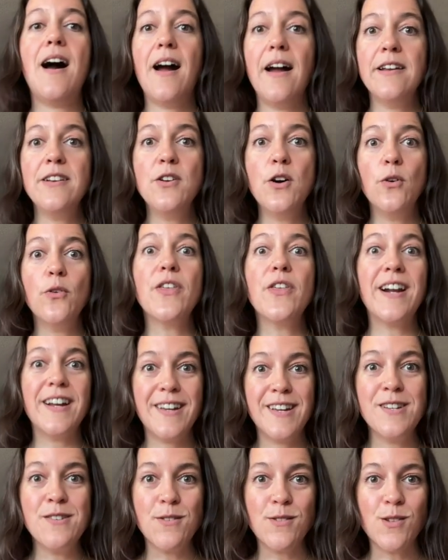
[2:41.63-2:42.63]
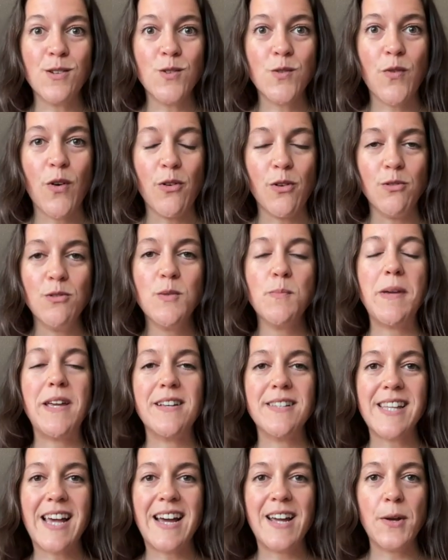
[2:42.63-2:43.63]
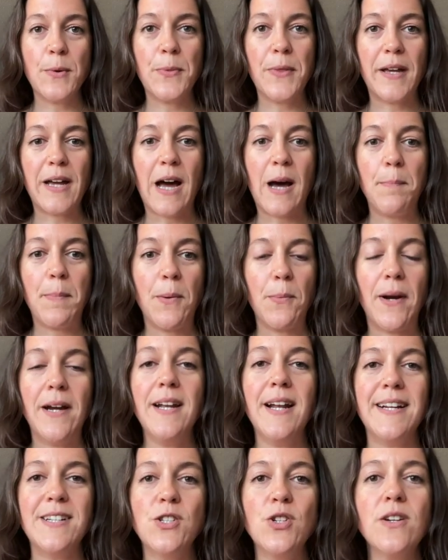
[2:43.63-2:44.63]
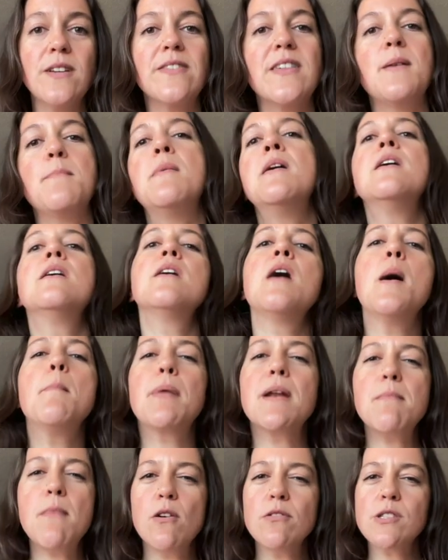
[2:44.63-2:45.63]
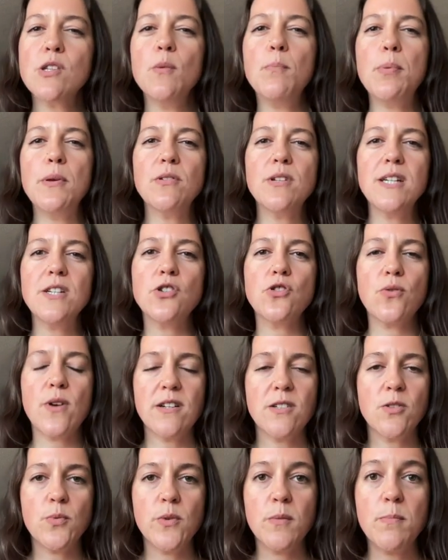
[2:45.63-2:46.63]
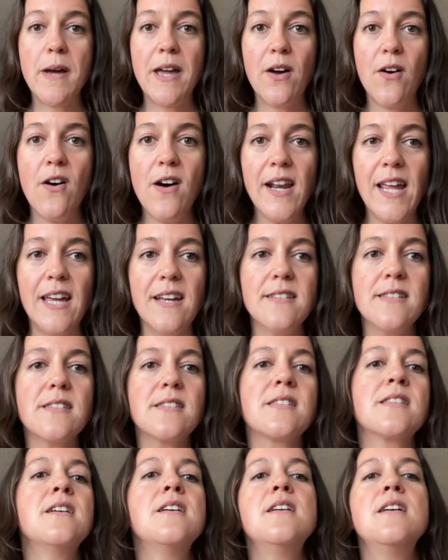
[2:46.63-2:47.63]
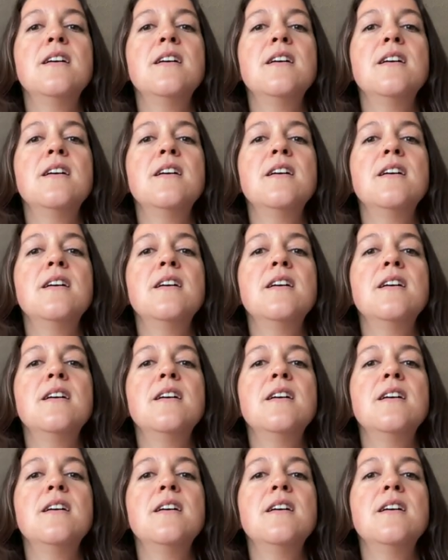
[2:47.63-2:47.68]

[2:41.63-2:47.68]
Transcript: know that I can use those photos because I own the copyright. I took them, but I'm also building trust with my audience.